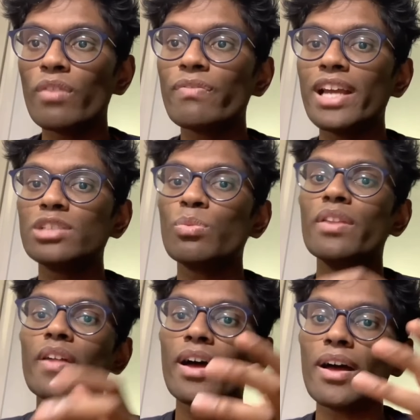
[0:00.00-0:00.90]
when
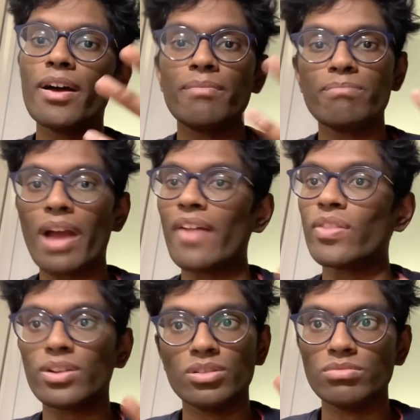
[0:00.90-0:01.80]
faced with an
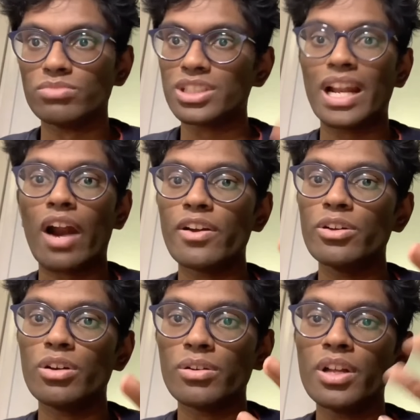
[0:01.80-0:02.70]
ethical
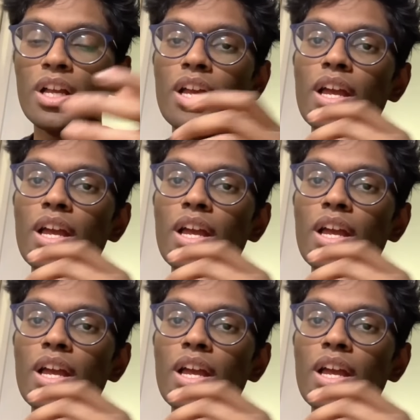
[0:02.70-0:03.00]
scenario.